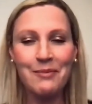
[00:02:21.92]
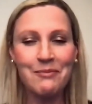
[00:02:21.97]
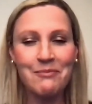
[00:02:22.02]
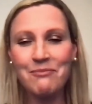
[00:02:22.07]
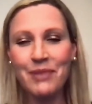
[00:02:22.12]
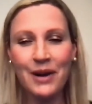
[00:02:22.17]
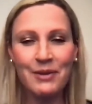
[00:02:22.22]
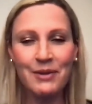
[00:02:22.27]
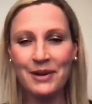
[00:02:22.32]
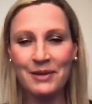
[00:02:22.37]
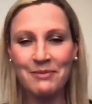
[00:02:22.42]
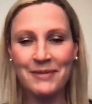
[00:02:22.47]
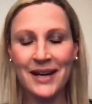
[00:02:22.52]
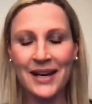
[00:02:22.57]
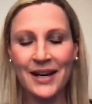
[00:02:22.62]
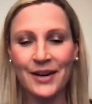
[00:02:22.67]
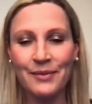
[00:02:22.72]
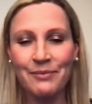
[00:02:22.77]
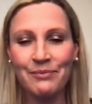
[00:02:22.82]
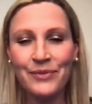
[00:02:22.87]
bear with me
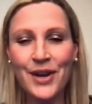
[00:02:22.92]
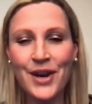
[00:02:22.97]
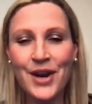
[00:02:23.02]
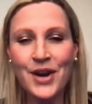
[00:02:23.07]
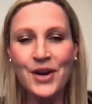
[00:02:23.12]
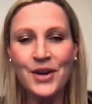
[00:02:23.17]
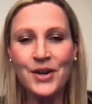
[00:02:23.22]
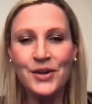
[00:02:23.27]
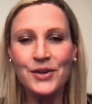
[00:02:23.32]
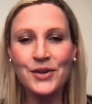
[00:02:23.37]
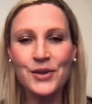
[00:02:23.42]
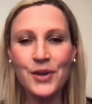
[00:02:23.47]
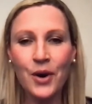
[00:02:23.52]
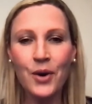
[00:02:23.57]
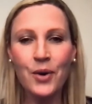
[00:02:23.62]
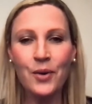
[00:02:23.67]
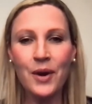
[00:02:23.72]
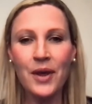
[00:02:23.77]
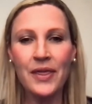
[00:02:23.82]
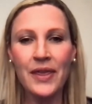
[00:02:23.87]
here.
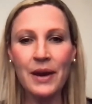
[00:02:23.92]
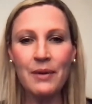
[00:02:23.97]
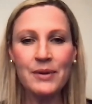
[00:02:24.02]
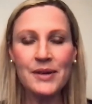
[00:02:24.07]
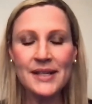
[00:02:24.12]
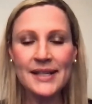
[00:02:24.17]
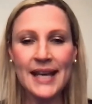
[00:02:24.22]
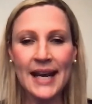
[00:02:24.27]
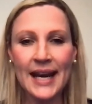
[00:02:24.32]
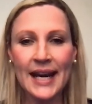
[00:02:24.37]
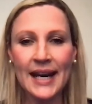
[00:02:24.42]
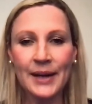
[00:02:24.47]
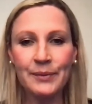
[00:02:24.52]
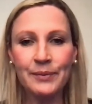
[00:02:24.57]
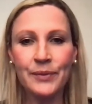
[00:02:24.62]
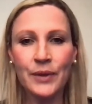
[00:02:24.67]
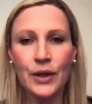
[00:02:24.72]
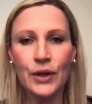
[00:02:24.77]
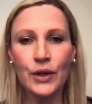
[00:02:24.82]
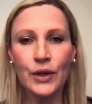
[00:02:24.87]
So they were
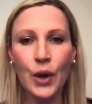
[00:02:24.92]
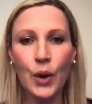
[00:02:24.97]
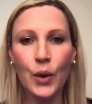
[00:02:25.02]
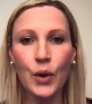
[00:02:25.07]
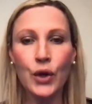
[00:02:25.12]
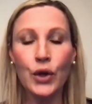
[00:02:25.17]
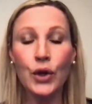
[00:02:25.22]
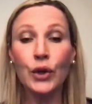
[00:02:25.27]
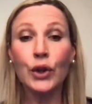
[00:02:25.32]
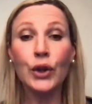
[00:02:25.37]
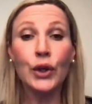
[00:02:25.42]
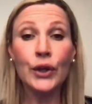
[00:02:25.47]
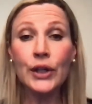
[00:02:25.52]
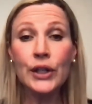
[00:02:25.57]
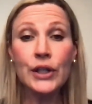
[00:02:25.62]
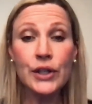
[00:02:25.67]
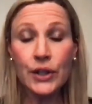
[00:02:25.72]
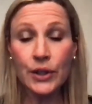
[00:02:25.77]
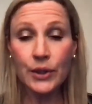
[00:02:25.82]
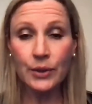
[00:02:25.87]
saying, you're
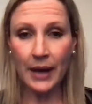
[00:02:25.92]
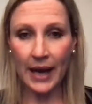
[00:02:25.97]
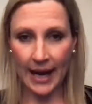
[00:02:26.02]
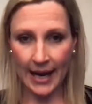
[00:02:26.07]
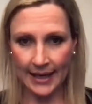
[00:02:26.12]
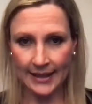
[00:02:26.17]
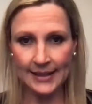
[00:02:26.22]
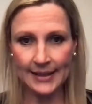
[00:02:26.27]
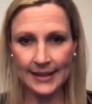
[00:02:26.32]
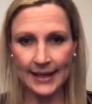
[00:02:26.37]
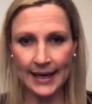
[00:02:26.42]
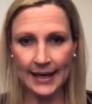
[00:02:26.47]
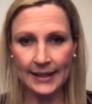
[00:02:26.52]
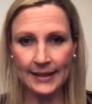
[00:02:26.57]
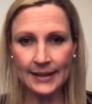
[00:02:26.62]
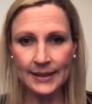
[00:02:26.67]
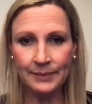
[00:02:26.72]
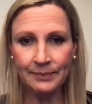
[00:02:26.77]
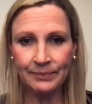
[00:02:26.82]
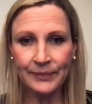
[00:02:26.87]
learning to do a
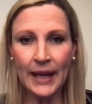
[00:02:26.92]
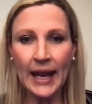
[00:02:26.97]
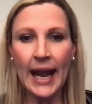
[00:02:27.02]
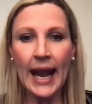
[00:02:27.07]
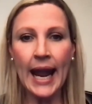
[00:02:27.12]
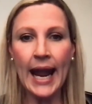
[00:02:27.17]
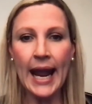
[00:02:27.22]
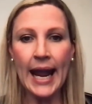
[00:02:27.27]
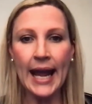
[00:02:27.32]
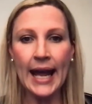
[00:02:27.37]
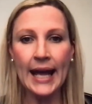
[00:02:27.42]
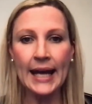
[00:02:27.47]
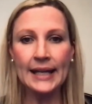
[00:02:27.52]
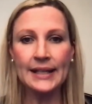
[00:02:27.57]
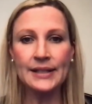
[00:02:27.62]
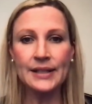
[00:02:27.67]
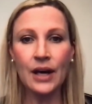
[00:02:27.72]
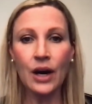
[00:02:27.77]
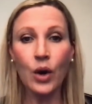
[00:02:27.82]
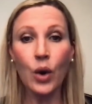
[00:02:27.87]
handstand.
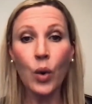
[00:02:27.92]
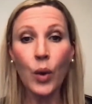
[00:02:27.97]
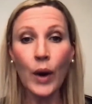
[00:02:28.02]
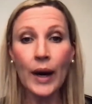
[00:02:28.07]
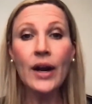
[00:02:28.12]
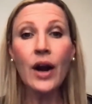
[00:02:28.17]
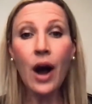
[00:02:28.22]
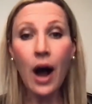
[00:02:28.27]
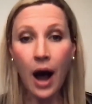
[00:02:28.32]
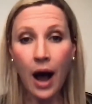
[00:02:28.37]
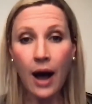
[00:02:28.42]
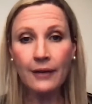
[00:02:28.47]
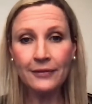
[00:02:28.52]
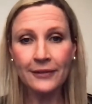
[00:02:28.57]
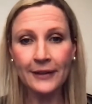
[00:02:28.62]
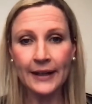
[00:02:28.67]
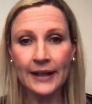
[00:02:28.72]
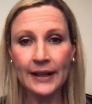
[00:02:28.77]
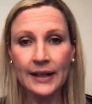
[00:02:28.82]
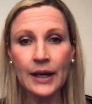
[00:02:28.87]
And quite
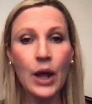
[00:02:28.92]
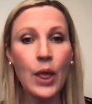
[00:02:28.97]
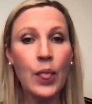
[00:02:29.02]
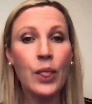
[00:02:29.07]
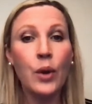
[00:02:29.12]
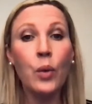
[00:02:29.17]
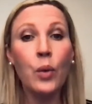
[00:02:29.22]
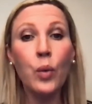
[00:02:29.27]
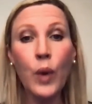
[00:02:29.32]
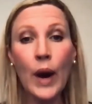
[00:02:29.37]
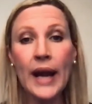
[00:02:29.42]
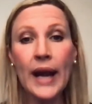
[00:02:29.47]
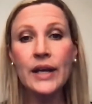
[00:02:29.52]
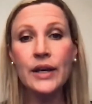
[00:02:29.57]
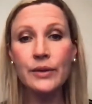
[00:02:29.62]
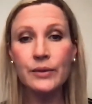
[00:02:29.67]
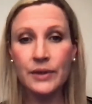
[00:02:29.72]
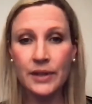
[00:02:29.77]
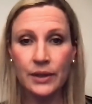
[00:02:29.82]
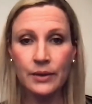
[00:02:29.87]
often, the way
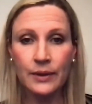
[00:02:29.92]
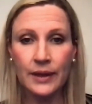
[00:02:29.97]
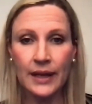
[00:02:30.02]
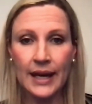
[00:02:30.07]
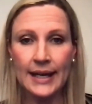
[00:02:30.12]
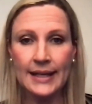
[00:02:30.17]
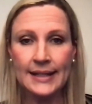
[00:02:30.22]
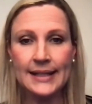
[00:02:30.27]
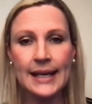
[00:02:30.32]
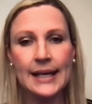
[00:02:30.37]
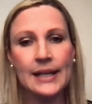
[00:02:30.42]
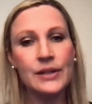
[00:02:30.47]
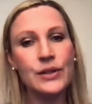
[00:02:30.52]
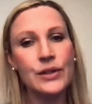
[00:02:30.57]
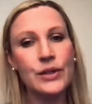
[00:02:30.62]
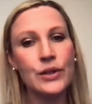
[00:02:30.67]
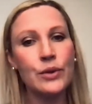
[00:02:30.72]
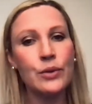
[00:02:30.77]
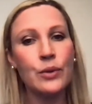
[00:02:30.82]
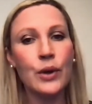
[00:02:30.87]
you do this is
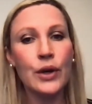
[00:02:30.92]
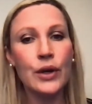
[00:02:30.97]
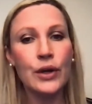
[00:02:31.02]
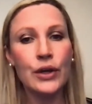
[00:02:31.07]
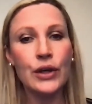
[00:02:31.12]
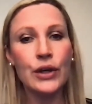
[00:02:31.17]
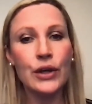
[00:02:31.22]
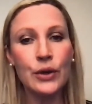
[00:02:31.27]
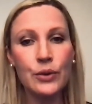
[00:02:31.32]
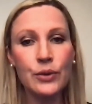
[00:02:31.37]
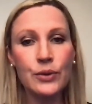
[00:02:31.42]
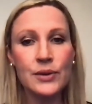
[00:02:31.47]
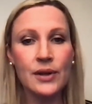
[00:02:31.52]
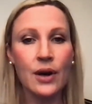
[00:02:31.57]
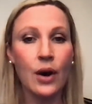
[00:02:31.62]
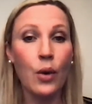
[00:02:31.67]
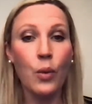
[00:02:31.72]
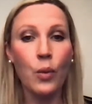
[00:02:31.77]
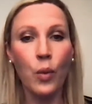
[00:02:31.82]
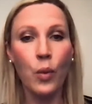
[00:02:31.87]
to use
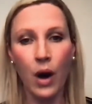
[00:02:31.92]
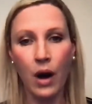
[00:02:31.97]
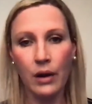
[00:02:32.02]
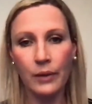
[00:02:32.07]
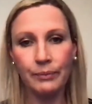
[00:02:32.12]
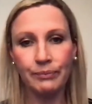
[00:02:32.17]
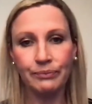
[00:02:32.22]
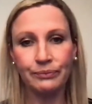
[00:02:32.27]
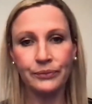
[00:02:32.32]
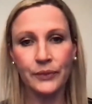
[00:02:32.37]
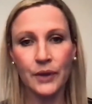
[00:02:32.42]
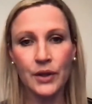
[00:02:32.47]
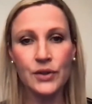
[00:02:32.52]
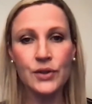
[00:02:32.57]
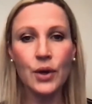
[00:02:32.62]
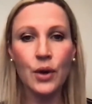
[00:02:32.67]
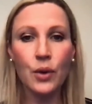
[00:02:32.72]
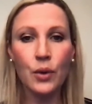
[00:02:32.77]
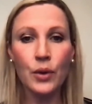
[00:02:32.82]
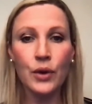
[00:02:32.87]
a wall.
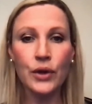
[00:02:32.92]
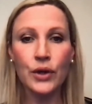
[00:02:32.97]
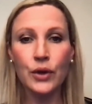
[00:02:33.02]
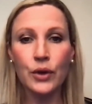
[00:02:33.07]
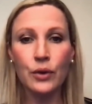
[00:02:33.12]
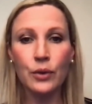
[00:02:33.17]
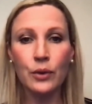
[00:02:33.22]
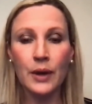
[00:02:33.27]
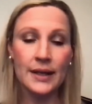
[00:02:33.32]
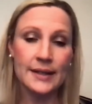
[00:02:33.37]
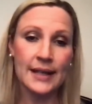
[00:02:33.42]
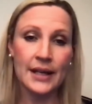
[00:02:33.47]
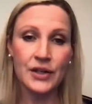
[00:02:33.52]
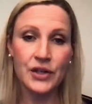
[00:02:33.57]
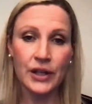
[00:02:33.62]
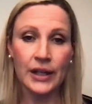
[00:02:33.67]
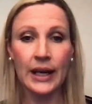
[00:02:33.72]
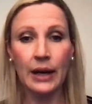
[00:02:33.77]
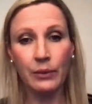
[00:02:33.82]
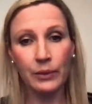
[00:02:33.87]
So you
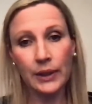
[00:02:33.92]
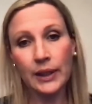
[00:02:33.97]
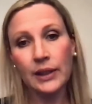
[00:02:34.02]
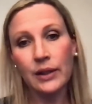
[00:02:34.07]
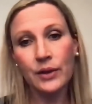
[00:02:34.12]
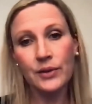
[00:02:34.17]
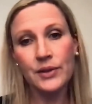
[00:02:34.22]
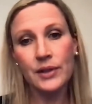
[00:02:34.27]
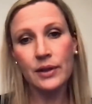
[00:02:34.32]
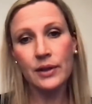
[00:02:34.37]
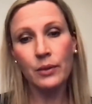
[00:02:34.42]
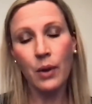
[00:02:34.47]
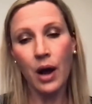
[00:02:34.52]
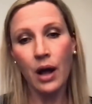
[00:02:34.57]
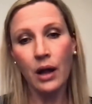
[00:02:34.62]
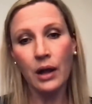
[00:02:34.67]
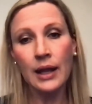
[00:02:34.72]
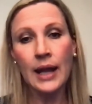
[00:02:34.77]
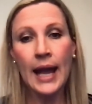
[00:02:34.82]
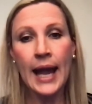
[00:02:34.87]
essentially get really close to the
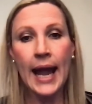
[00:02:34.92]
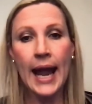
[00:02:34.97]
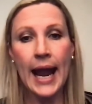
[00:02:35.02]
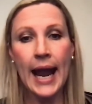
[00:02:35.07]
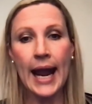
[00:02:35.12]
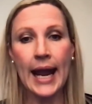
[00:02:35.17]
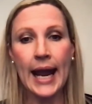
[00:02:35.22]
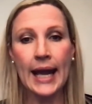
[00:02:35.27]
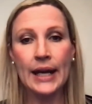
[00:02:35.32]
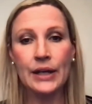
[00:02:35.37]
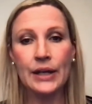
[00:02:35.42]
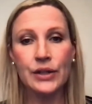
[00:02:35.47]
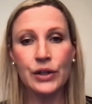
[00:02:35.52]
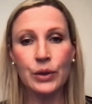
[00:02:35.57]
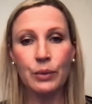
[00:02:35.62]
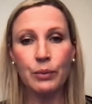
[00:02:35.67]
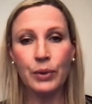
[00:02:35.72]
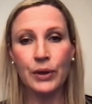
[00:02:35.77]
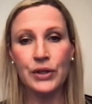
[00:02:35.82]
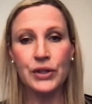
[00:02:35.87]
wall and
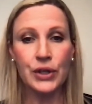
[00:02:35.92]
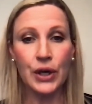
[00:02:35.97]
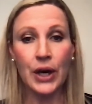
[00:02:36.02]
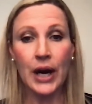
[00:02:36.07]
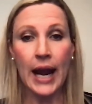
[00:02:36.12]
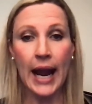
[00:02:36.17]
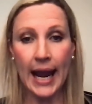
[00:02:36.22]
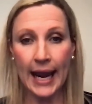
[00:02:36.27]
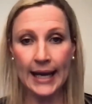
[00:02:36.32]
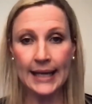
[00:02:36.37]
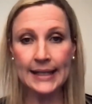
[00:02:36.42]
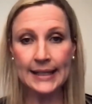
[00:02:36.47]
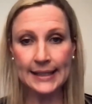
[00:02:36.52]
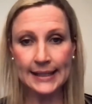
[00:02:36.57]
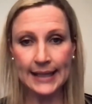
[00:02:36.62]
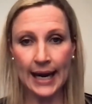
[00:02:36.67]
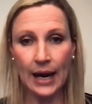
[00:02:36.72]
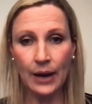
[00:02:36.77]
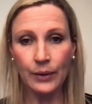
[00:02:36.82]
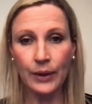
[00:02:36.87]
you put your hands
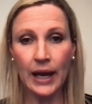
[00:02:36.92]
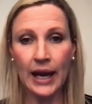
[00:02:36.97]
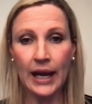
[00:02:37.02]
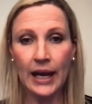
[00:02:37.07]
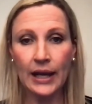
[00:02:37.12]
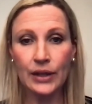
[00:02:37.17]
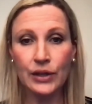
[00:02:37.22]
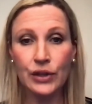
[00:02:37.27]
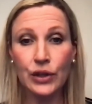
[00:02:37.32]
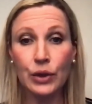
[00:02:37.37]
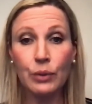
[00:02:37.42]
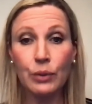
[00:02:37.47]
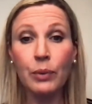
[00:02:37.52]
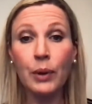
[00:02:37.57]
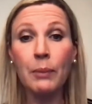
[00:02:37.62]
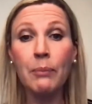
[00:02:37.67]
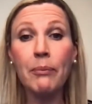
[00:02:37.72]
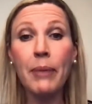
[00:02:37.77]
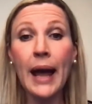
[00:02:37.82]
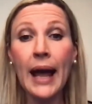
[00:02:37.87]
down and you
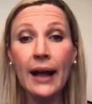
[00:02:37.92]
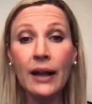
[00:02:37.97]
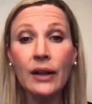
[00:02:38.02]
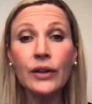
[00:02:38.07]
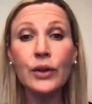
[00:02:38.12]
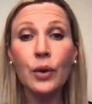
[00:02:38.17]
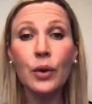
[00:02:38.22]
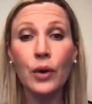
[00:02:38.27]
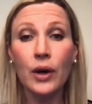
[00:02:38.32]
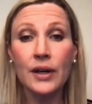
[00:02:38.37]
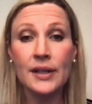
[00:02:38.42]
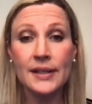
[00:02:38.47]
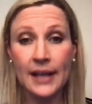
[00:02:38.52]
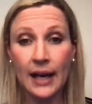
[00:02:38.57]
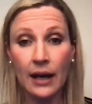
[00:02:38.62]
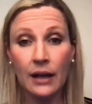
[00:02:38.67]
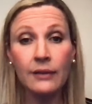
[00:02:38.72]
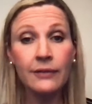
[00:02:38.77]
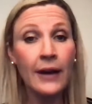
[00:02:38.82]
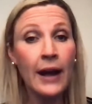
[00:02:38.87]
propel
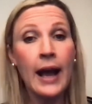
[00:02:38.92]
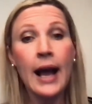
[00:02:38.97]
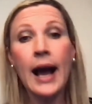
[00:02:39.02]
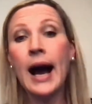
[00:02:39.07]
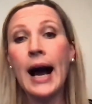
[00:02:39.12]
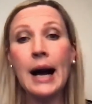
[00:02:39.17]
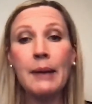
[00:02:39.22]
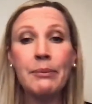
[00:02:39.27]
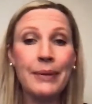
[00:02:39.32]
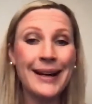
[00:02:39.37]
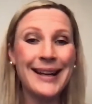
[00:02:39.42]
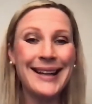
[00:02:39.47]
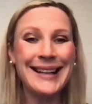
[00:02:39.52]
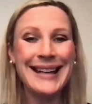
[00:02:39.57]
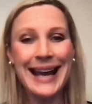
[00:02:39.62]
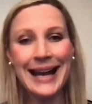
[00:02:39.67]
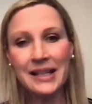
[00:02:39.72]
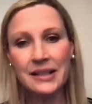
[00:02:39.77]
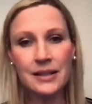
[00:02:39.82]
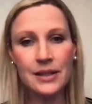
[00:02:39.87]
yourself up
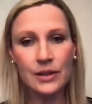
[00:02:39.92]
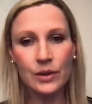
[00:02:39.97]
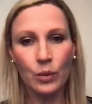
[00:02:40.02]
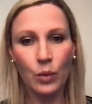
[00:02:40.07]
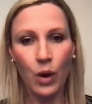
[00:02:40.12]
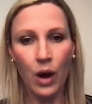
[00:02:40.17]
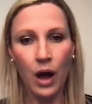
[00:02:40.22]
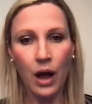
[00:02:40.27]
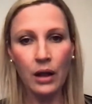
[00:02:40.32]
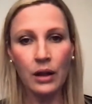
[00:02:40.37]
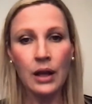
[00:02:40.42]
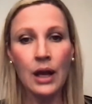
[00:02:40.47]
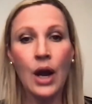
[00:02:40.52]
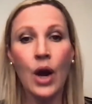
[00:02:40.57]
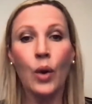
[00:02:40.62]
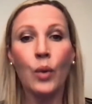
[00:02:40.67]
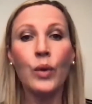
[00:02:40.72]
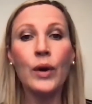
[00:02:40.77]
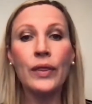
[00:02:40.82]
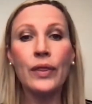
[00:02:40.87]
against the wall
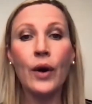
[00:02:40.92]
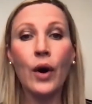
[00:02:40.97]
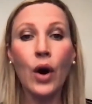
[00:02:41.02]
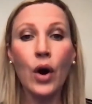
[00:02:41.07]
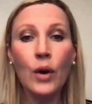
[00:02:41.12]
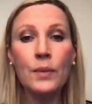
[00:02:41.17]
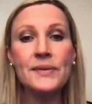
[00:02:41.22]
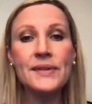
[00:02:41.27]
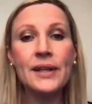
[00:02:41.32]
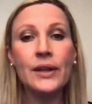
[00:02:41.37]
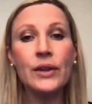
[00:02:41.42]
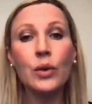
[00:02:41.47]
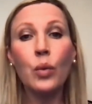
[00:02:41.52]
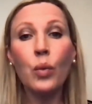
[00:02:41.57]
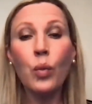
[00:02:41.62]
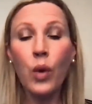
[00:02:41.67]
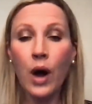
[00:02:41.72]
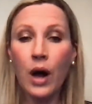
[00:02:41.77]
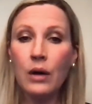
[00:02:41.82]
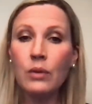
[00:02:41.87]
with the hopes that the
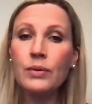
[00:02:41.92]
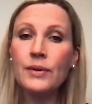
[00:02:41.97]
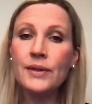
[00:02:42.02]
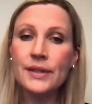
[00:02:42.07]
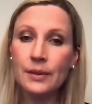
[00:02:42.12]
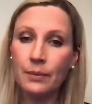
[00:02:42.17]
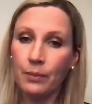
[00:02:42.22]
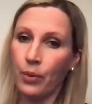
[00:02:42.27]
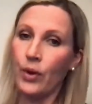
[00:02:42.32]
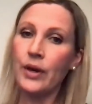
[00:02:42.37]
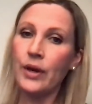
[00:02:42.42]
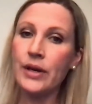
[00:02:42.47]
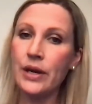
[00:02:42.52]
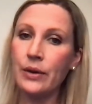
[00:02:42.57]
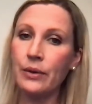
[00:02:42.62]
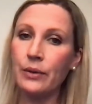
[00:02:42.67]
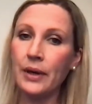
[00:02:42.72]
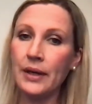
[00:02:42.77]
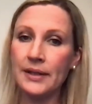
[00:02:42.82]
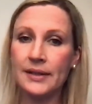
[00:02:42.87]
wall will support
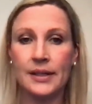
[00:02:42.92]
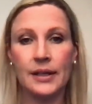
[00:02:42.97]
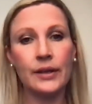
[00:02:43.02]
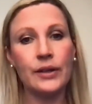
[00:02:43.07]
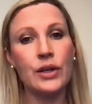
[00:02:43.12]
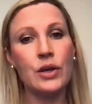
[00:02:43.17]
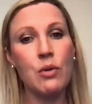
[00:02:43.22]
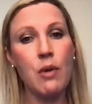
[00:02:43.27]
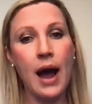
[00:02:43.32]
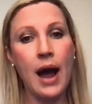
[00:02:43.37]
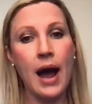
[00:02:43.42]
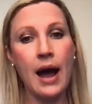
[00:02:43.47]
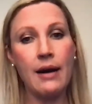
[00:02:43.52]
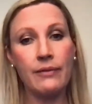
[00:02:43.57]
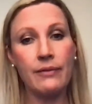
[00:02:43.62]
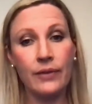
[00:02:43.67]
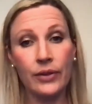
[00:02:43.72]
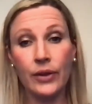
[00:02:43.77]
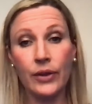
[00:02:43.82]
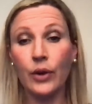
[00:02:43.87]
you until you
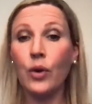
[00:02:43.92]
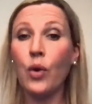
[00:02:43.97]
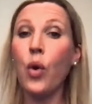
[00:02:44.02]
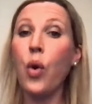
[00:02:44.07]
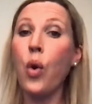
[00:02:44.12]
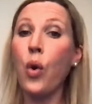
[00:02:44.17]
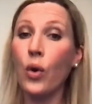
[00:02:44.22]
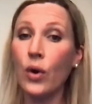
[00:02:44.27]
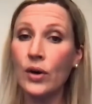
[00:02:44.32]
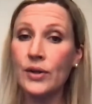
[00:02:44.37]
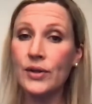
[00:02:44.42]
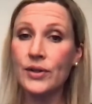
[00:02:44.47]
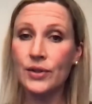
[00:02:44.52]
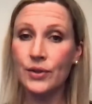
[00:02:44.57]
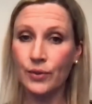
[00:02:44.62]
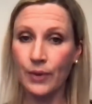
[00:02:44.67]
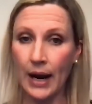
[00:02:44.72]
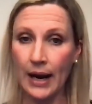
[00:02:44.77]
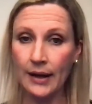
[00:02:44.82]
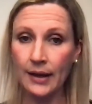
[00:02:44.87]
have the core
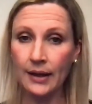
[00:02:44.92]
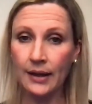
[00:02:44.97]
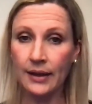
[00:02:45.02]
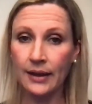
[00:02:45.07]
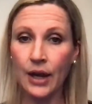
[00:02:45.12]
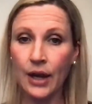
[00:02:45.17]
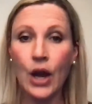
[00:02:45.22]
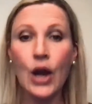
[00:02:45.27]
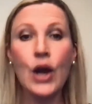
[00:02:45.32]
strength